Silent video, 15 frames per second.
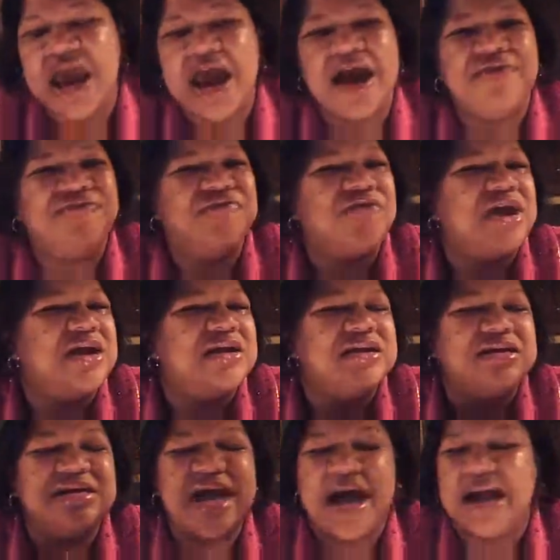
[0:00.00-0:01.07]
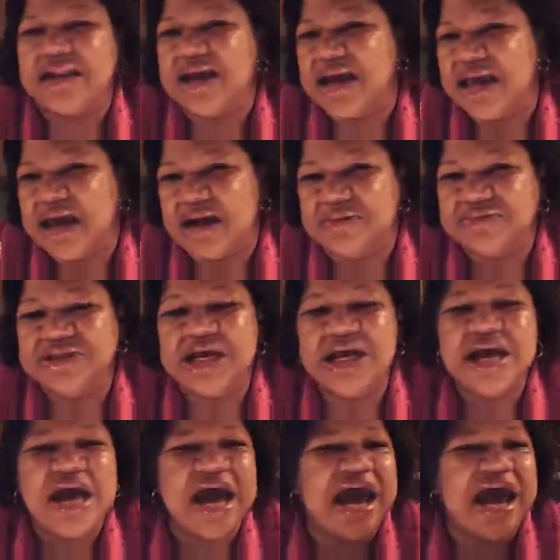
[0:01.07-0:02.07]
Every dollar helps.